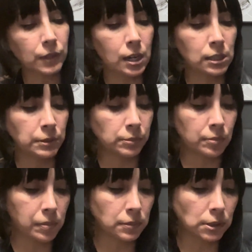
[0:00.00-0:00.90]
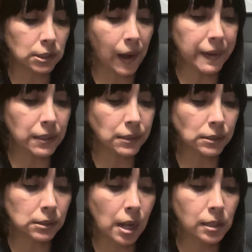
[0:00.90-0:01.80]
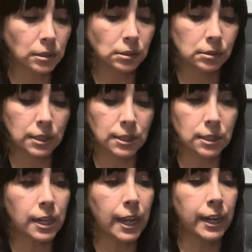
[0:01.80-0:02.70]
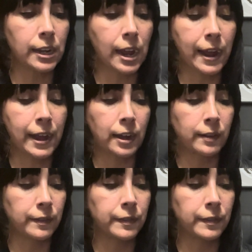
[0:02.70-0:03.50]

on. This is an 8.5.